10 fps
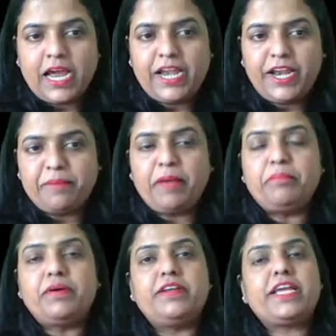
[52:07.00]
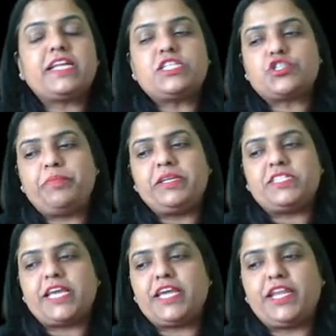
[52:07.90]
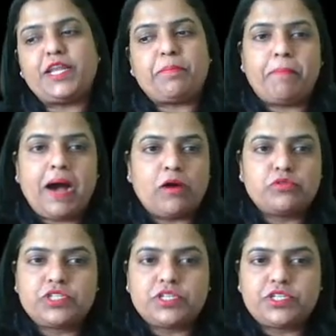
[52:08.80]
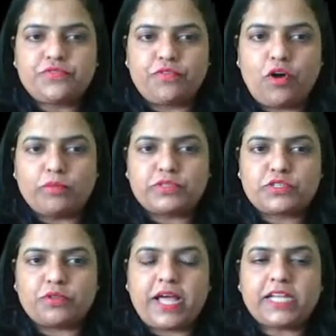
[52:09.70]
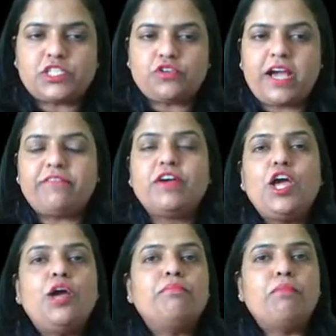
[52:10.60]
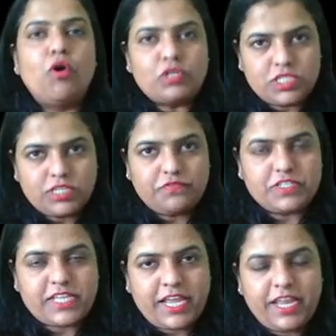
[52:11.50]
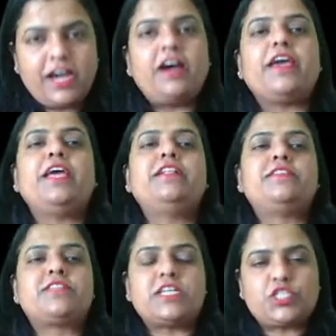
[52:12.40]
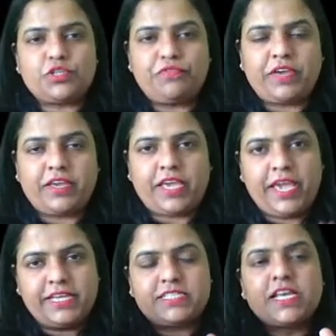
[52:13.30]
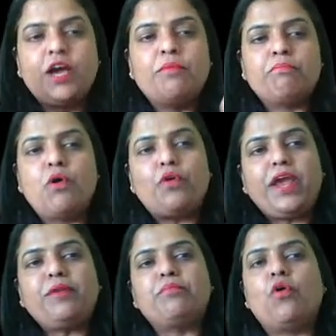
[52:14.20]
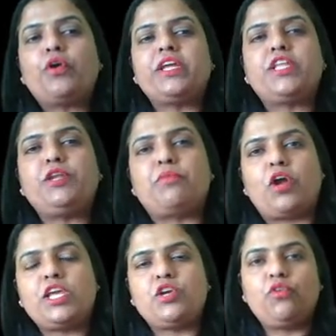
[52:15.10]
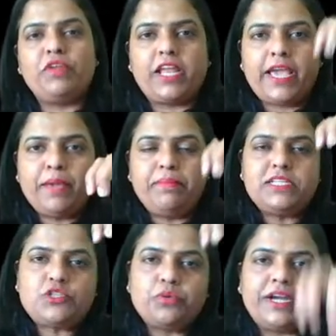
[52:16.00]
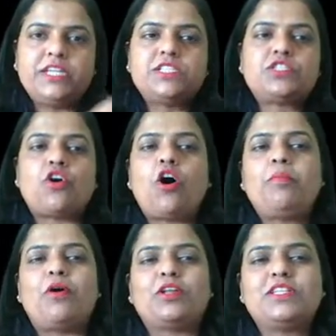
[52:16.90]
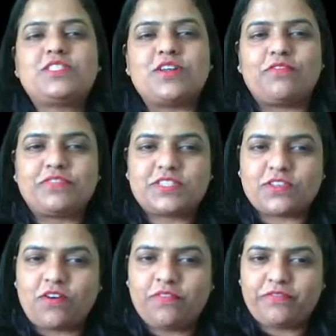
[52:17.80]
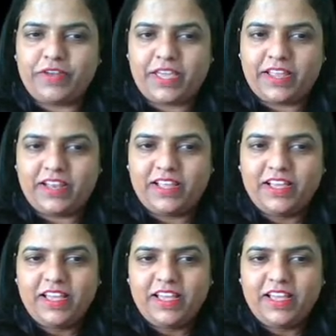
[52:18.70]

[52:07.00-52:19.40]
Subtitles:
And remember, nickel should be taken in a powdered form so that to have more surface area. In such a way, case, more and more ethene molecule will able to dissolve on the surface of nickel.